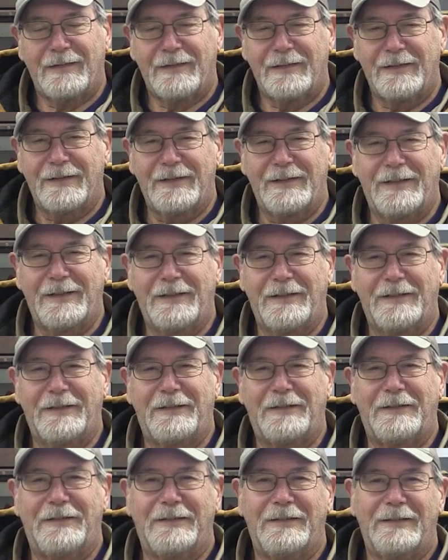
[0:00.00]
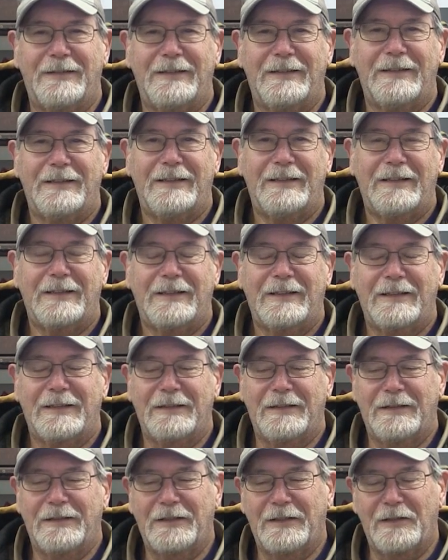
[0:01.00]
Oh,
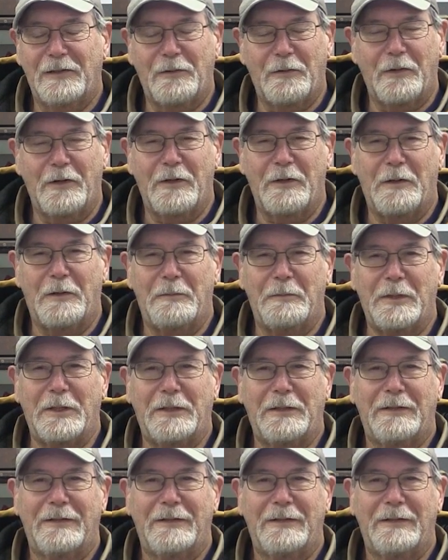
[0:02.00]
Lord help me.